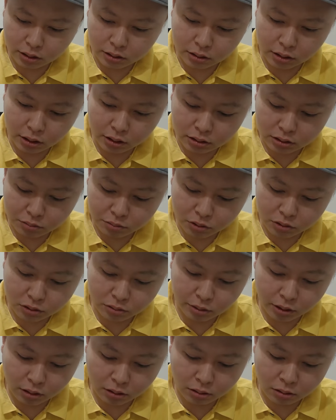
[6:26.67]
I think it's
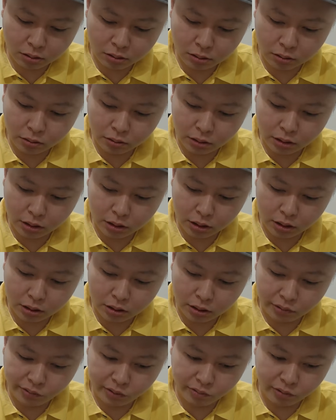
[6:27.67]
supposed to be all
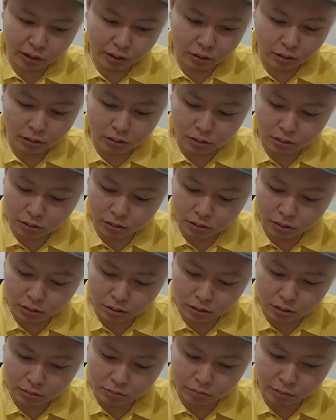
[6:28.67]
okay, even without
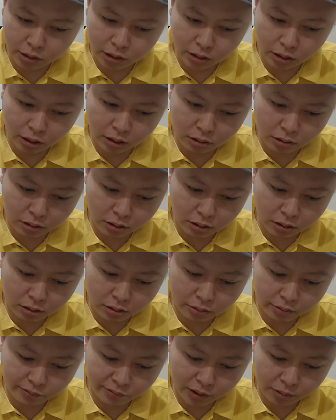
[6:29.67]
mitigation
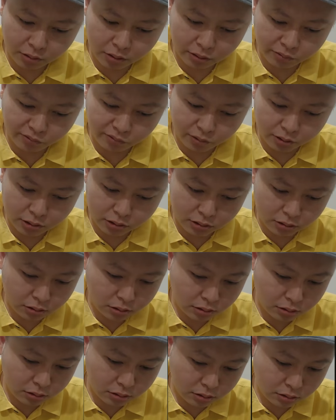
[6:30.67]
from the first
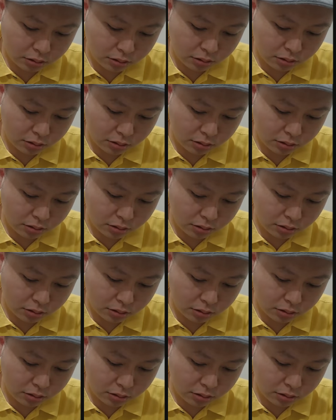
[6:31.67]
turn.